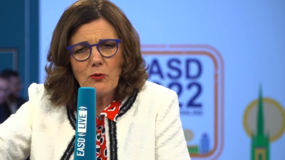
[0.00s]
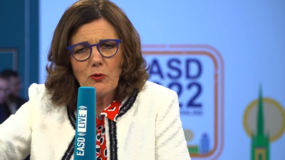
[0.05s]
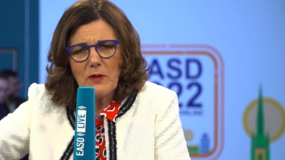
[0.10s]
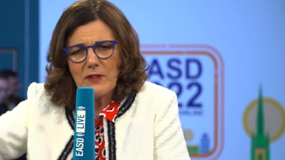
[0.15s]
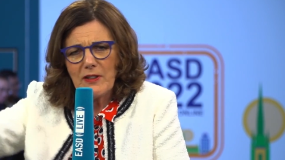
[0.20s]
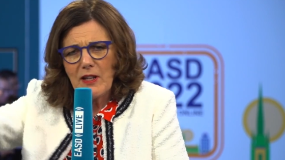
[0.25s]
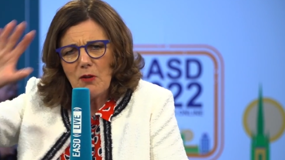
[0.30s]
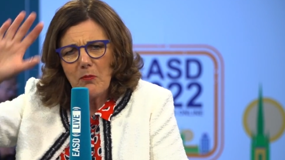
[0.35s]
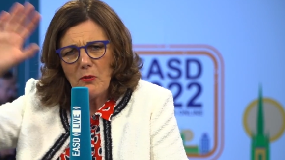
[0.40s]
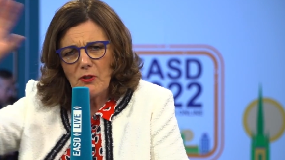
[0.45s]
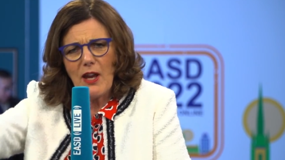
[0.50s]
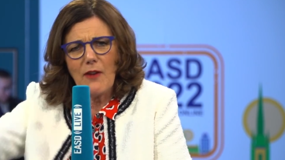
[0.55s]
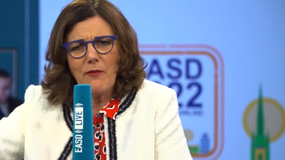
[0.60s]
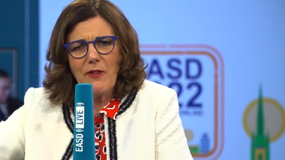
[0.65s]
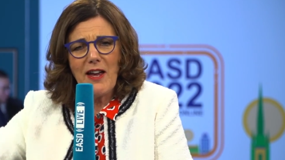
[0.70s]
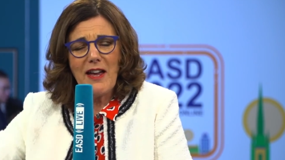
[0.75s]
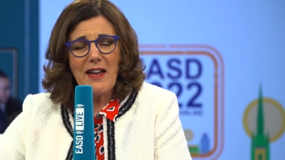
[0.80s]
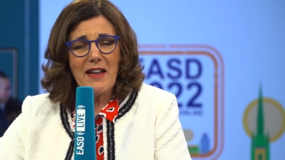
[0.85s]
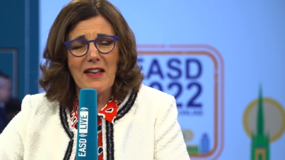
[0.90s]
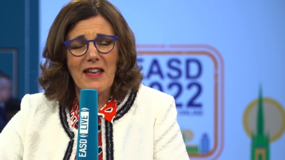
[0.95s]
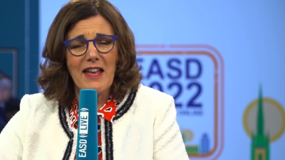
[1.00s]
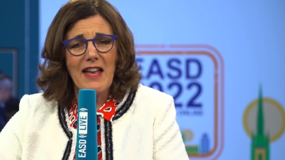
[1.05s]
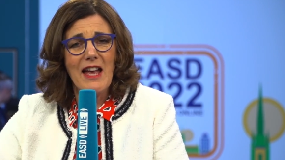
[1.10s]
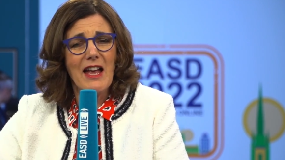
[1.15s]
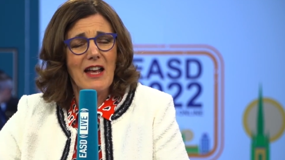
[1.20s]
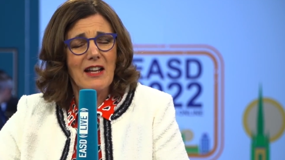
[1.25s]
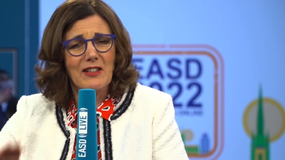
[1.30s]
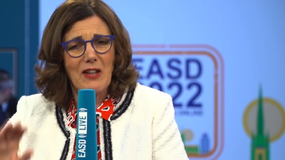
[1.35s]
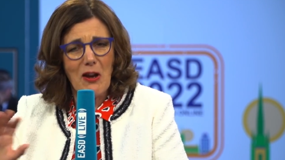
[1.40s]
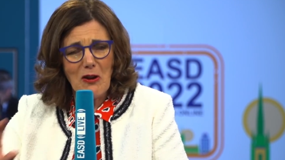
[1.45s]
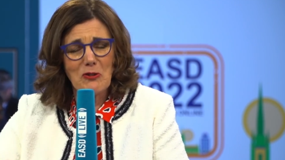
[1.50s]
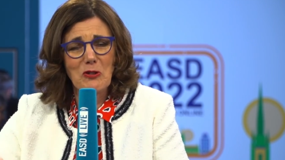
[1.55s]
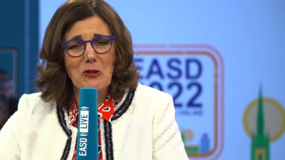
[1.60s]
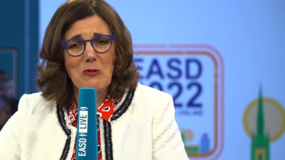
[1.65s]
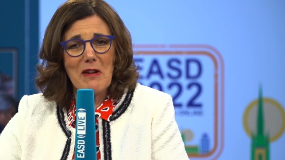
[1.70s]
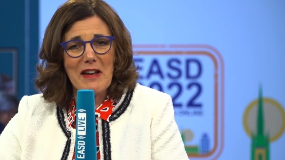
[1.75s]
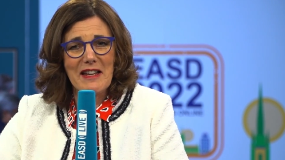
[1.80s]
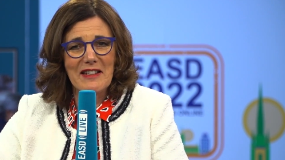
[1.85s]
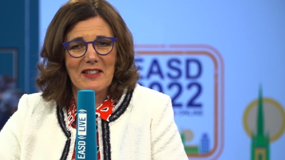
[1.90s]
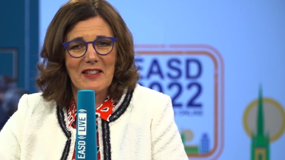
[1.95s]
Twitter, whatever, go to
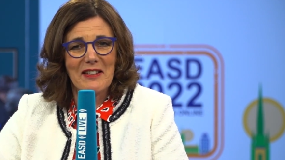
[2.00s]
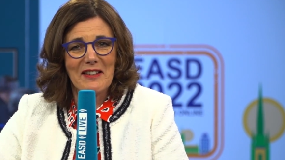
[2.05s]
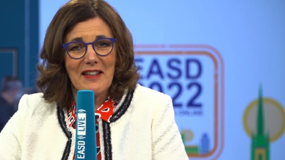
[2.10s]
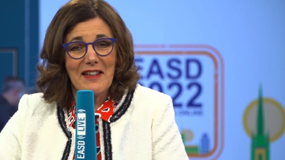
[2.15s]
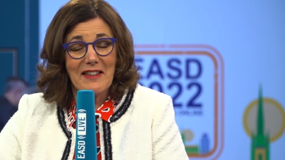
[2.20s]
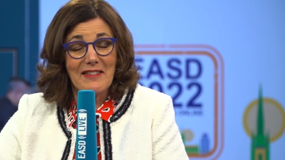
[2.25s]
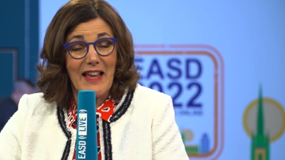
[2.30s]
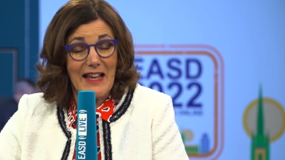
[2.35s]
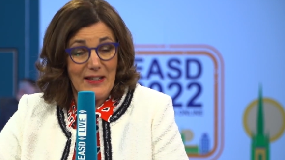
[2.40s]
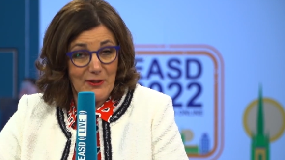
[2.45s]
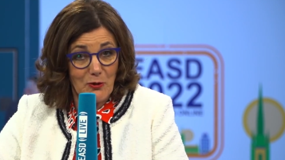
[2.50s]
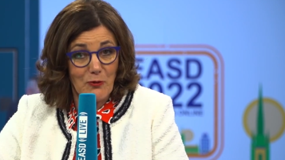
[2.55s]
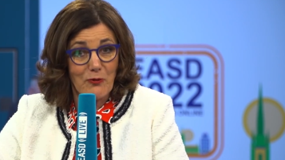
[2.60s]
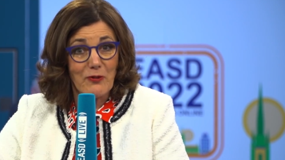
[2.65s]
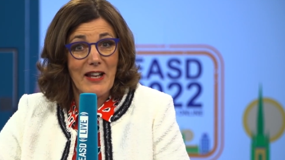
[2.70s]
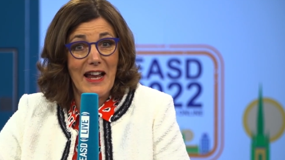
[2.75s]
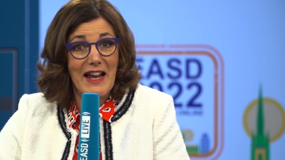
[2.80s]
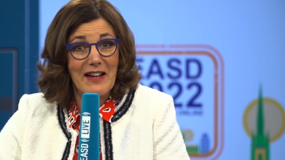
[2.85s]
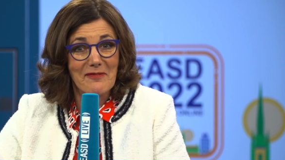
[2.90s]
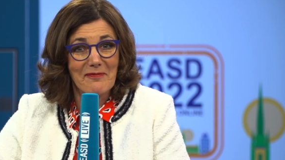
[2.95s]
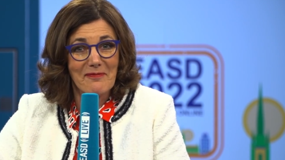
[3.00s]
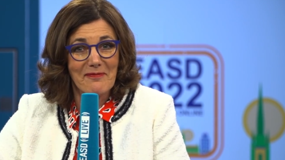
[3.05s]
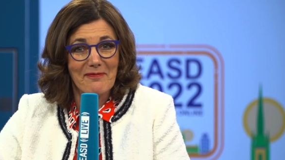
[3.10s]
it. That's all for now.